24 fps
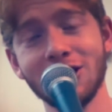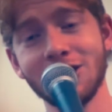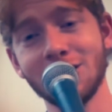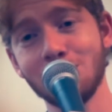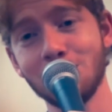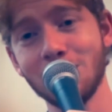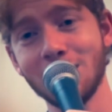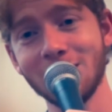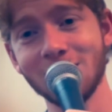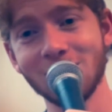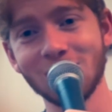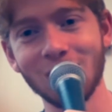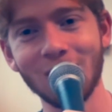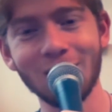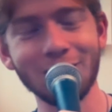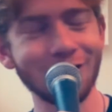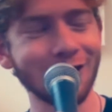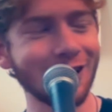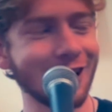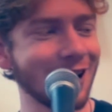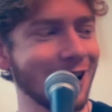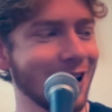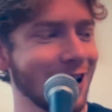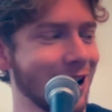speech
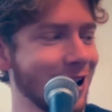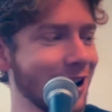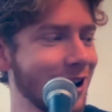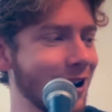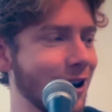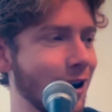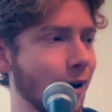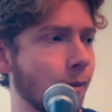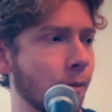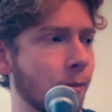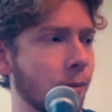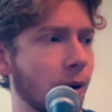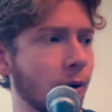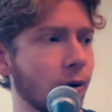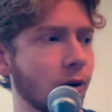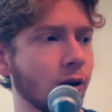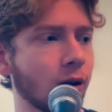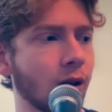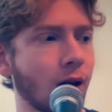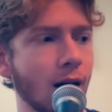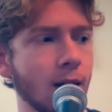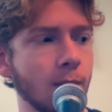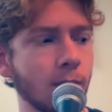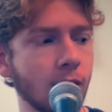over it about
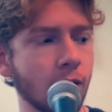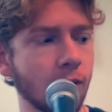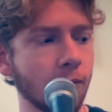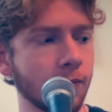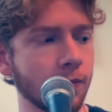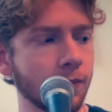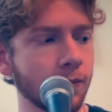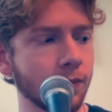climate.